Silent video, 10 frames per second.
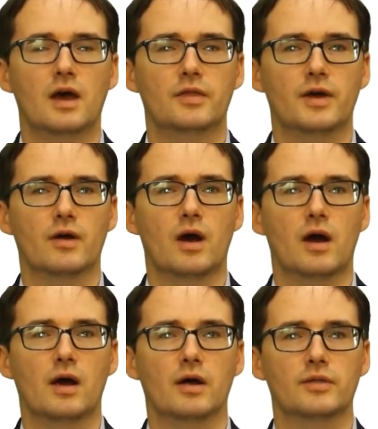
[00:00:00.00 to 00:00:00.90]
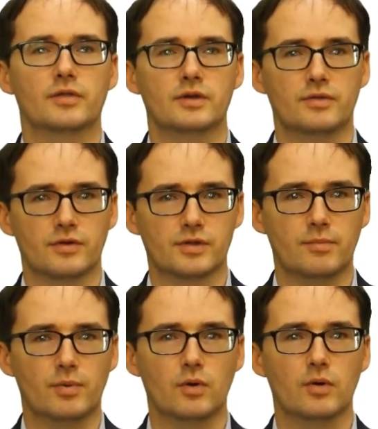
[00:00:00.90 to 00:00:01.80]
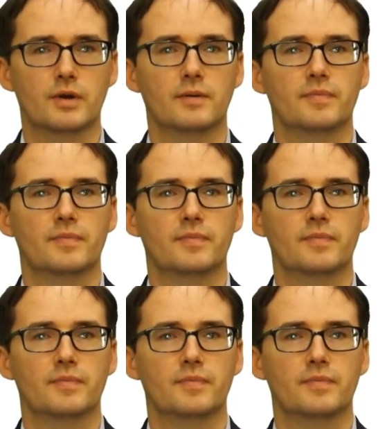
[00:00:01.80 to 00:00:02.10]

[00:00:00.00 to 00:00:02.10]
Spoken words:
There's the board,